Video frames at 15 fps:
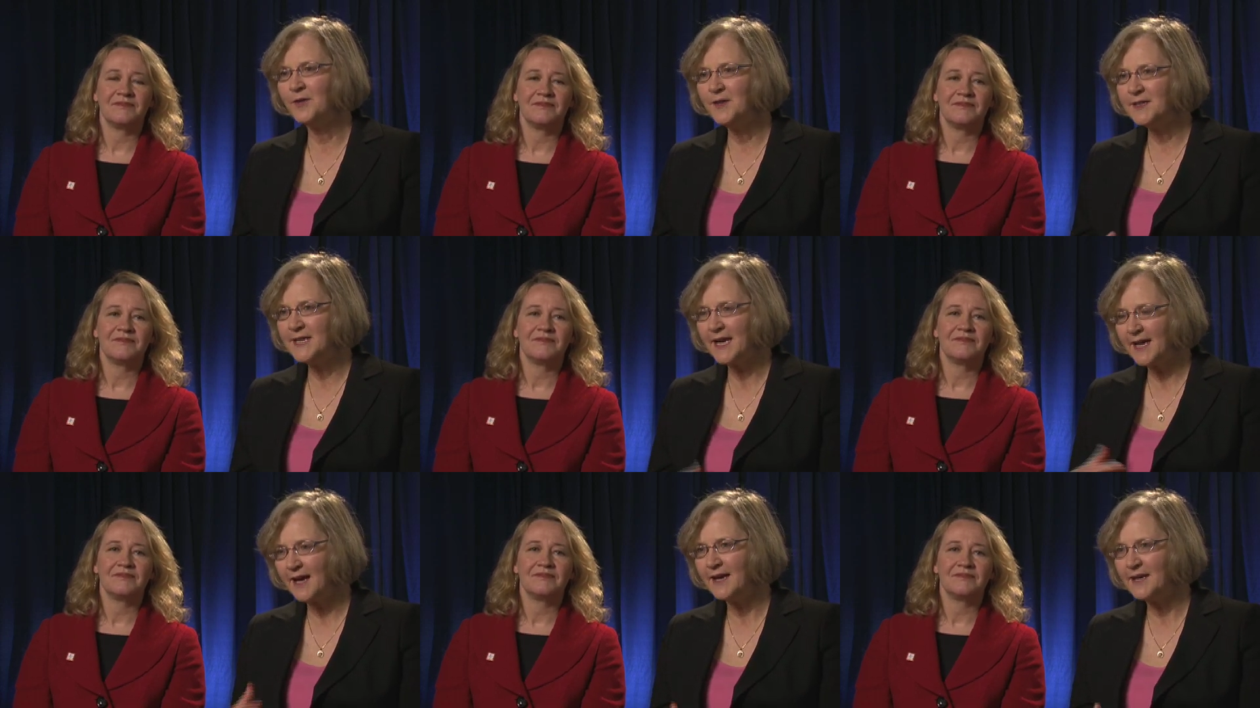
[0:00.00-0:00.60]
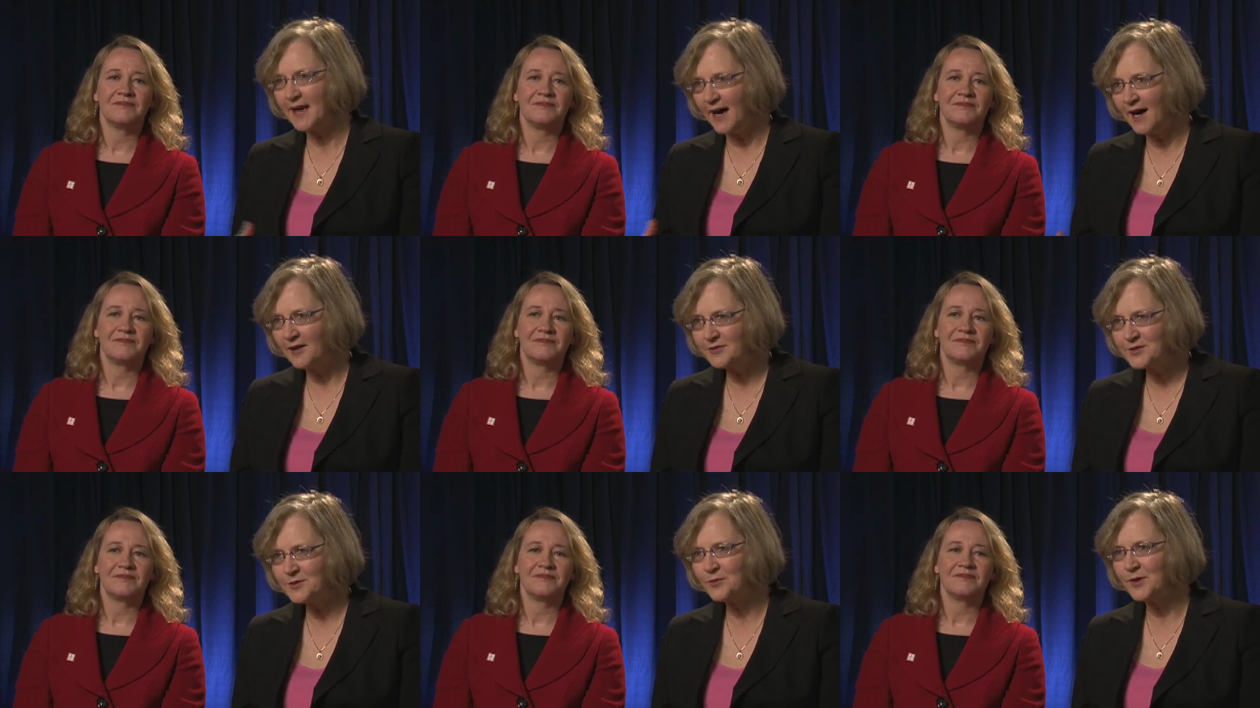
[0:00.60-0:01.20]
Speaker 1: in the decade
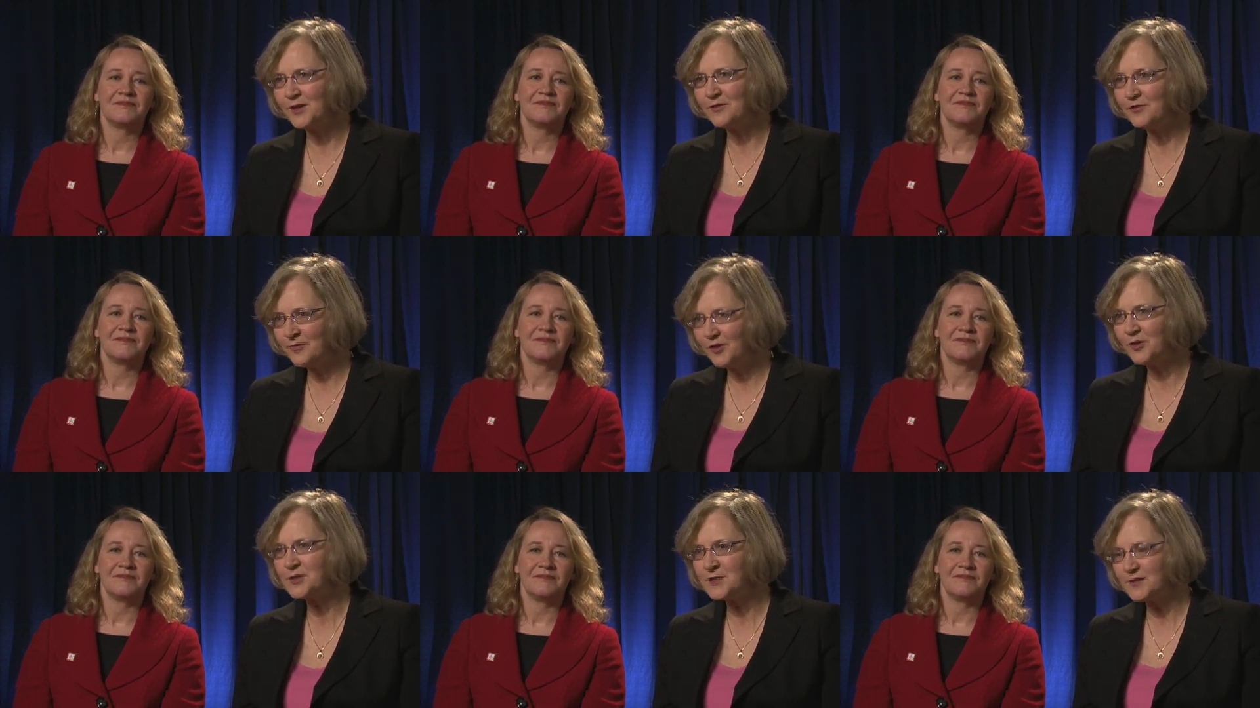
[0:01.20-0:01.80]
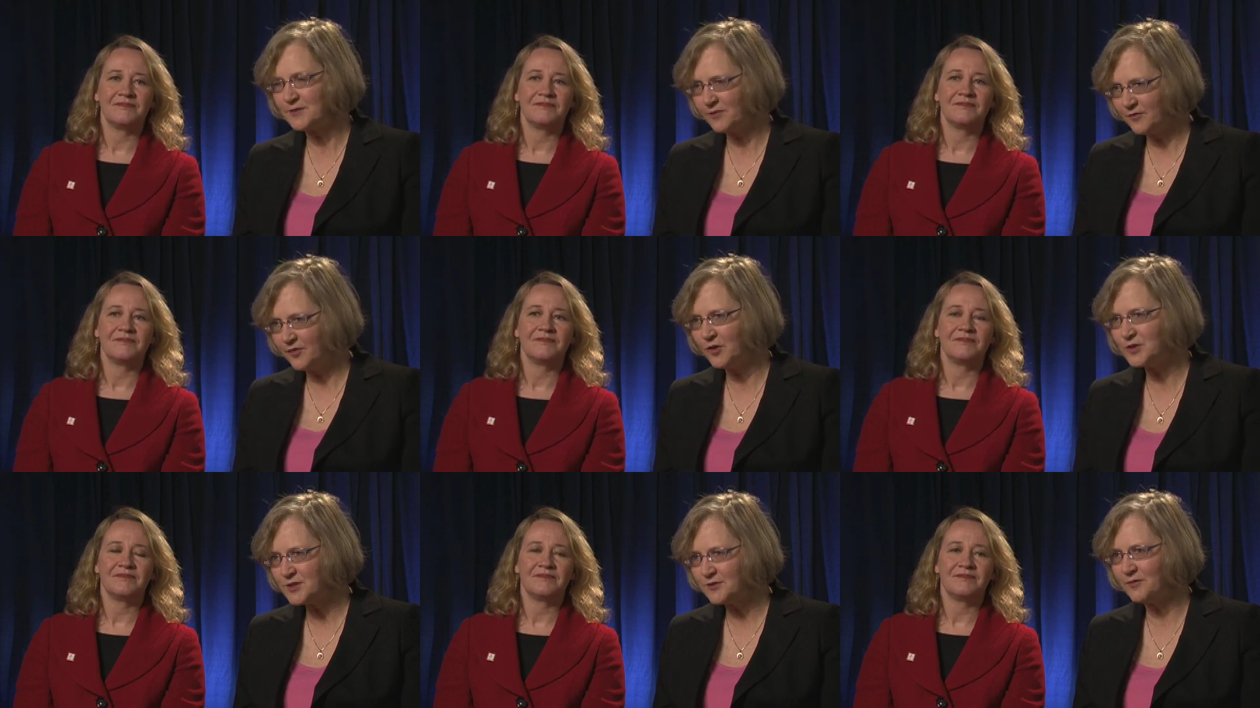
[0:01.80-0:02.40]
after we first,
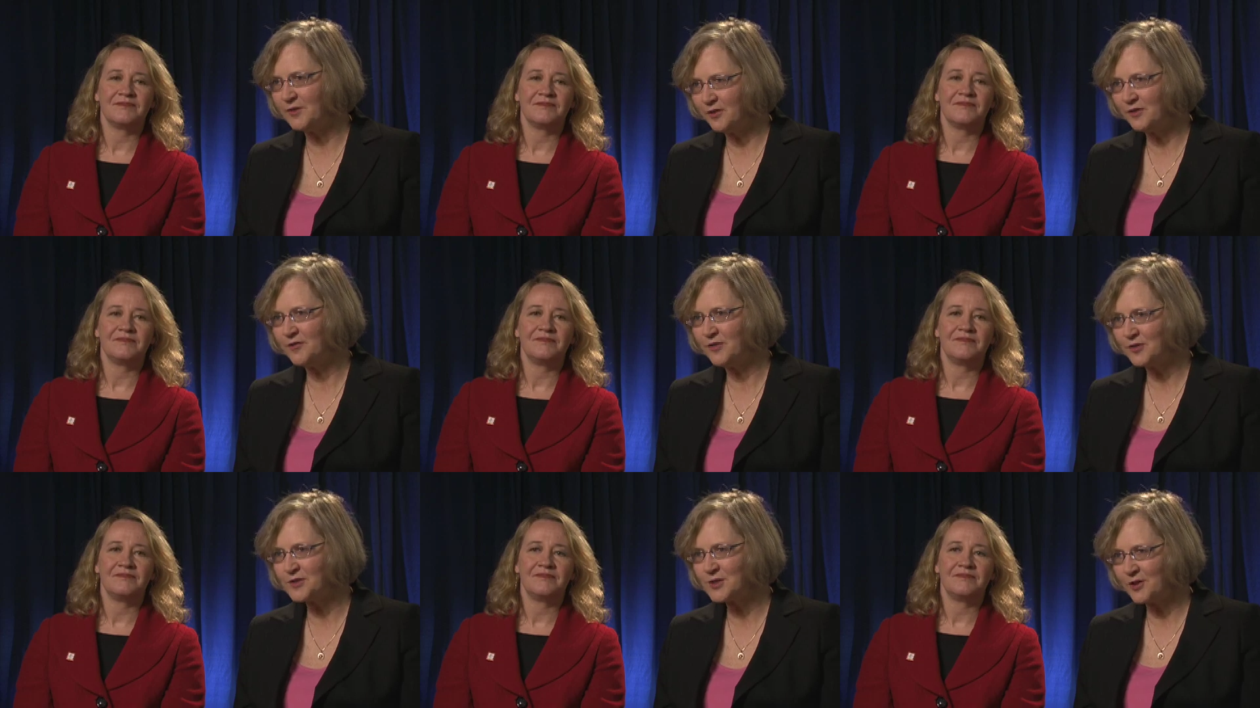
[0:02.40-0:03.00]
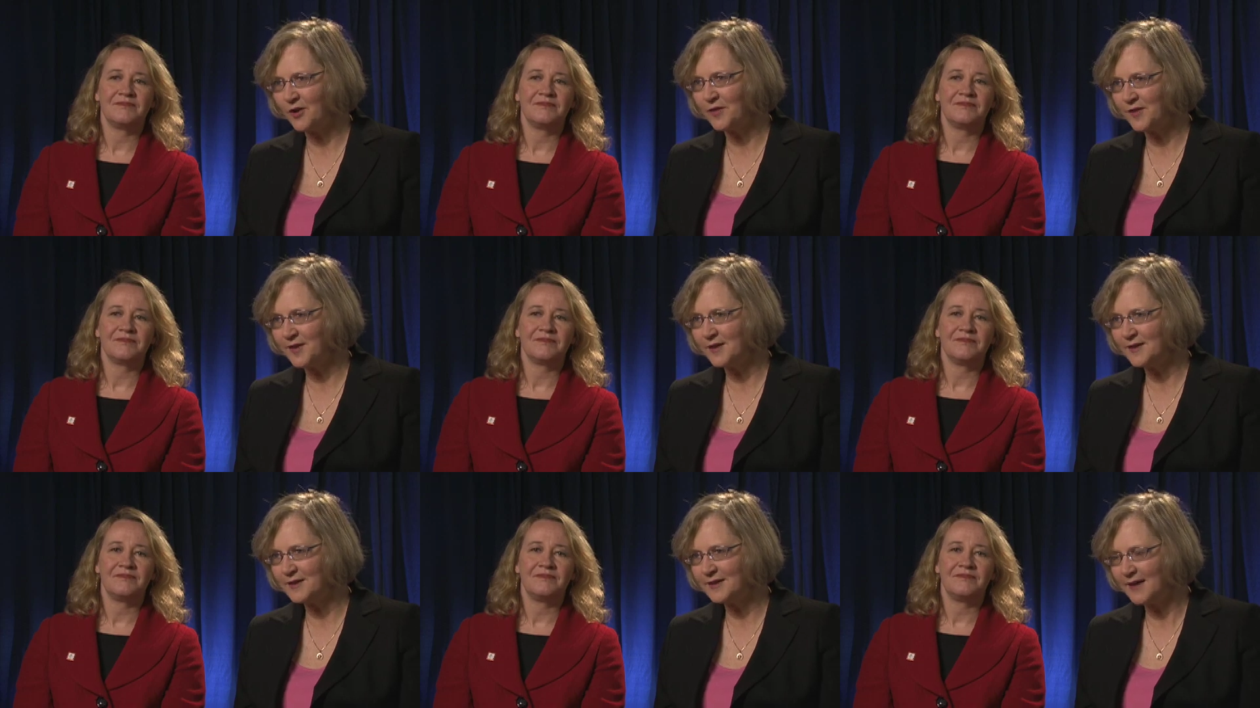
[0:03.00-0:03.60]
first, very first got
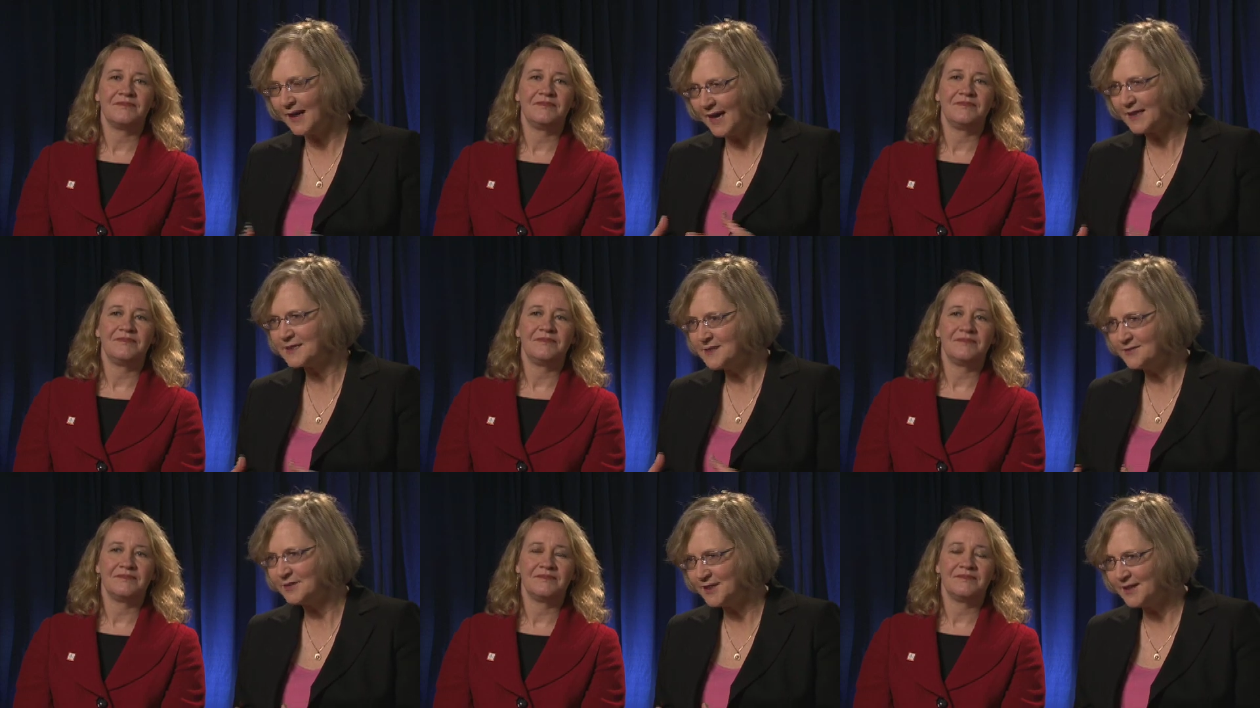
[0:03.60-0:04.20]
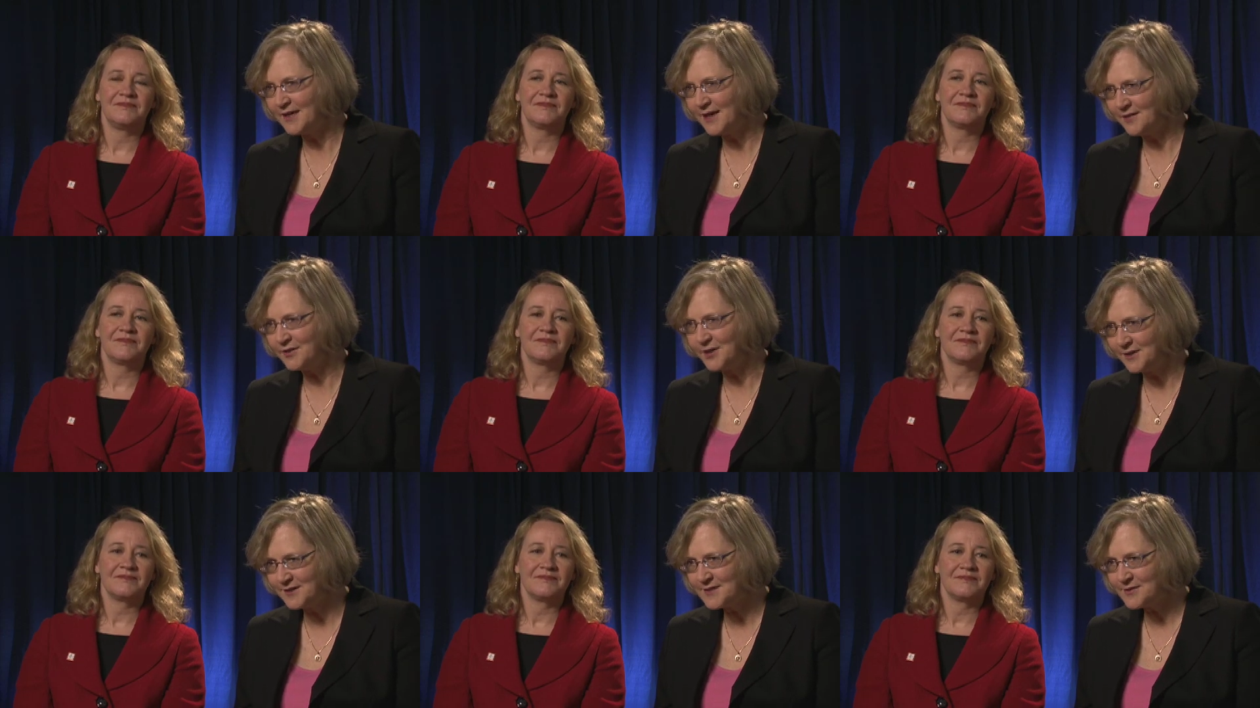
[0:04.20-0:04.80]
the activity
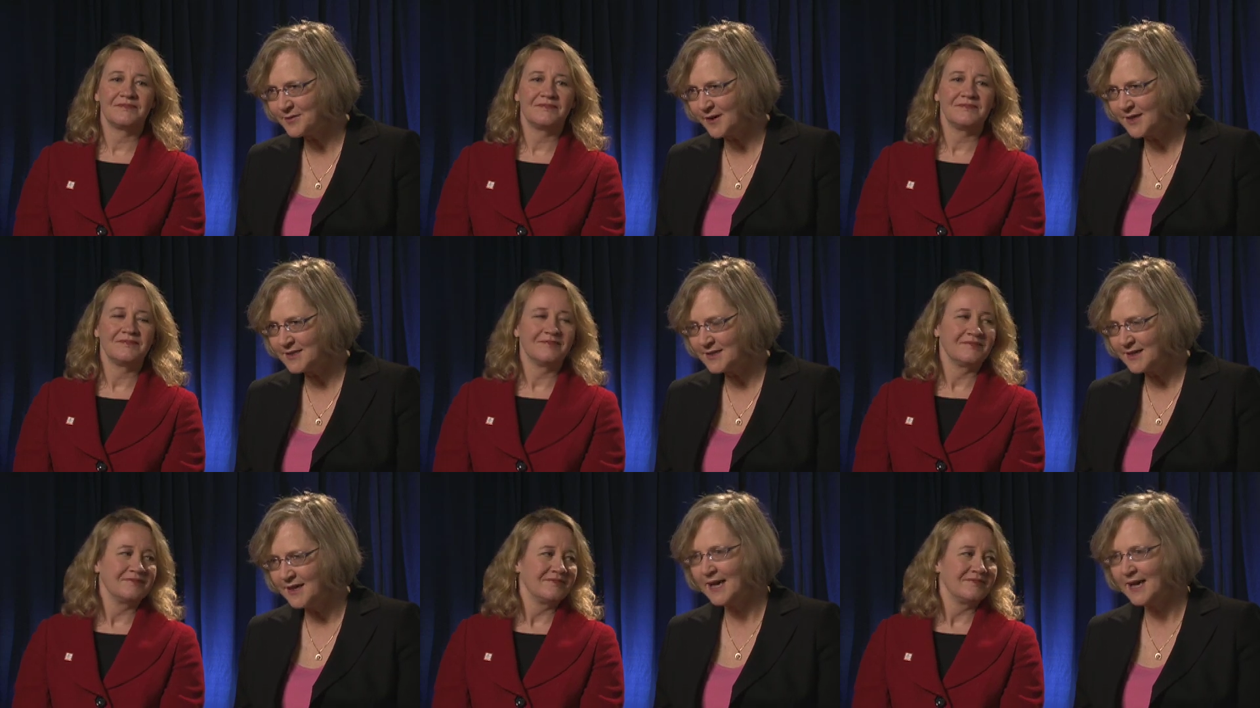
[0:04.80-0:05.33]
evidence, right?